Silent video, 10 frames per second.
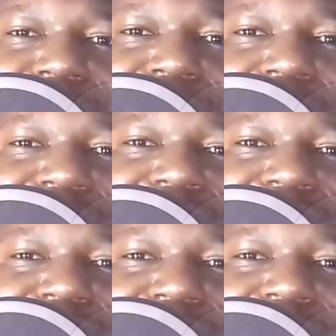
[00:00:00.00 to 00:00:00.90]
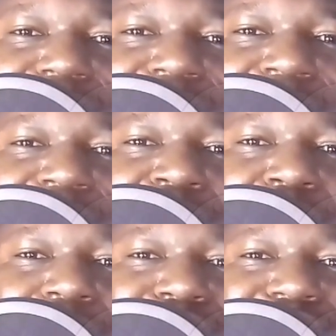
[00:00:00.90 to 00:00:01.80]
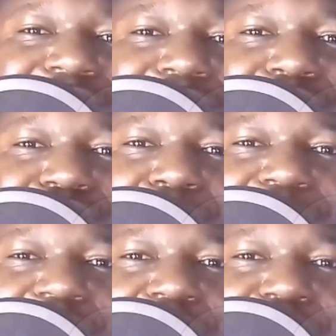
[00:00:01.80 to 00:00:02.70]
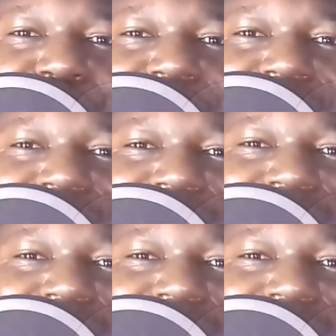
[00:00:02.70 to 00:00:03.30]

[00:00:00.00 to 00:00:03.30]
Yet you are using YouTube for free.